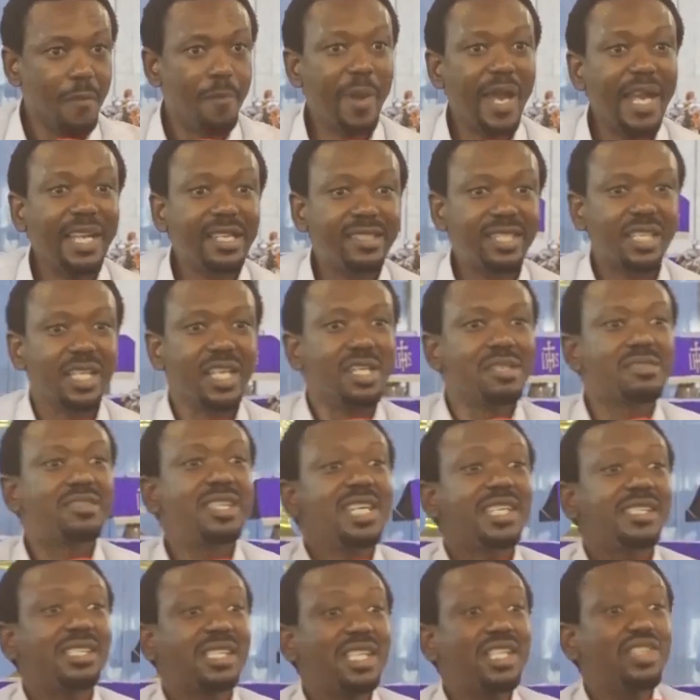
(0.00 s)
But
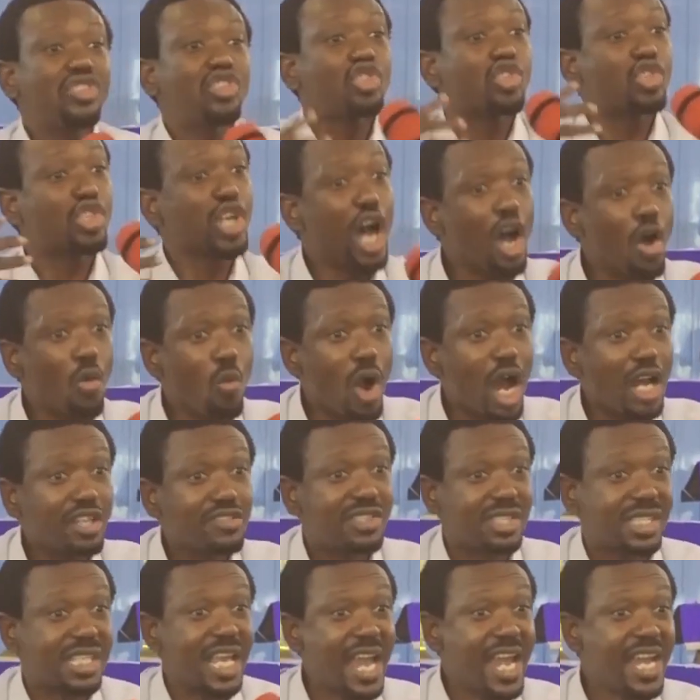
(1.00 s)
this is
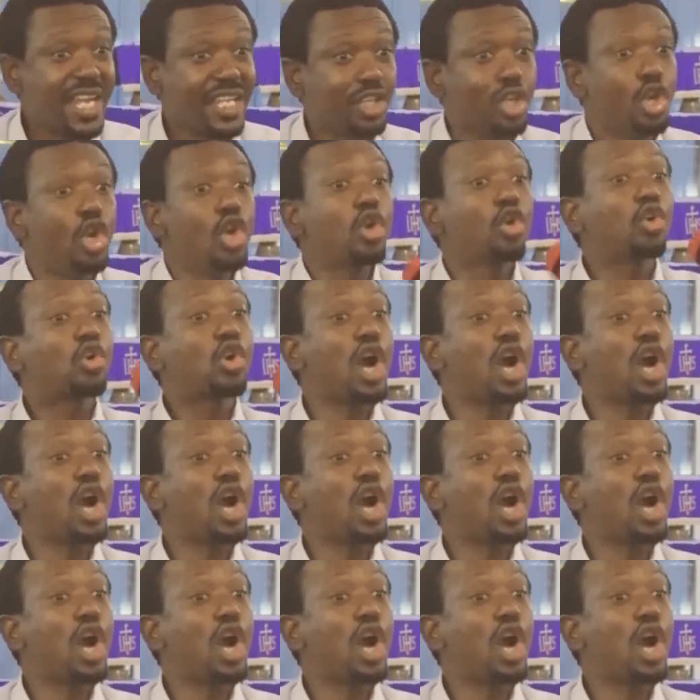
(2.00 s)
someone saying,